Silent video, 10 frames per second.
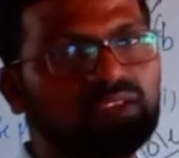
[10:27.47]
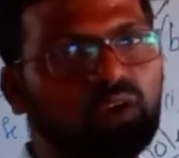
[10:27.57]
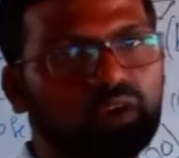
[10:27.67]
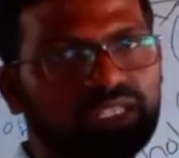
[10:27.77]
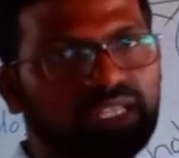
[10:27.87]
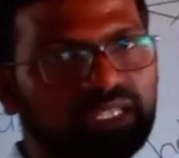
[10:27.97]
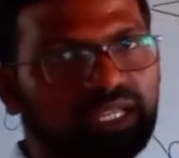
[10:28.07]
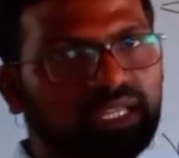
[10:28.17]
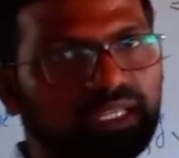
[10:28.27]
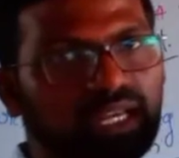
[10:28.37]

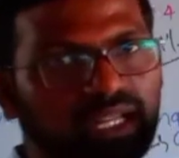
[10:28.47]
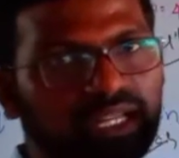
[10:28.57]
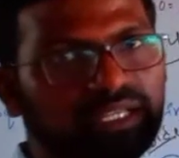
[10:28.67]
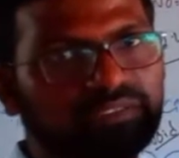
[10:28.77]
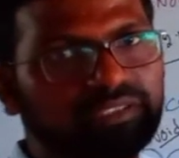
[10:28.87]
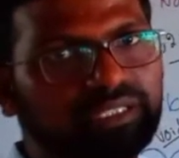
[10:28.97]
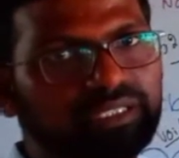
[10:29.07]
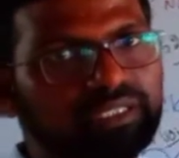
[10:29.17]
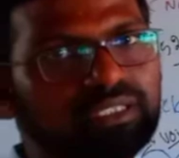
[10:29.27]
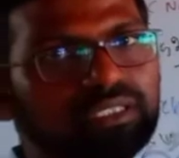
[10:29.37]
horizontally aligned with
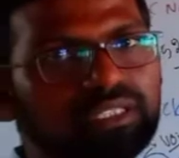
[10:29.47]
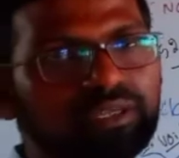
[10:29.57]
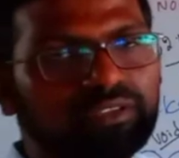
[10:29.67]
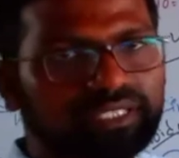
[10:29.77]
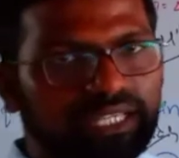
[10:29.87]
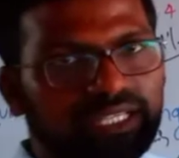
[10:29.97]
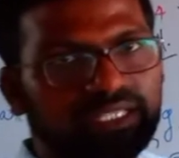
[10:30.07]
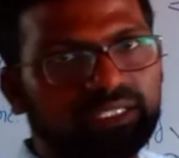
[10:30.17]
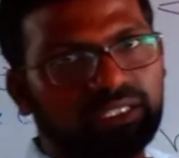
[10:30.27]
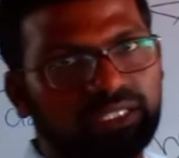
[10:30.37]
the second
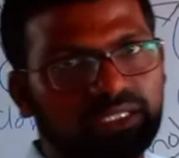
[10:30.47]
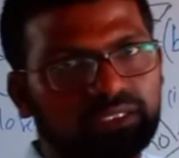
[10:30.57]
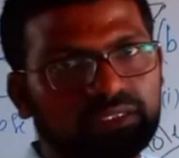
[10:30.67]
layer.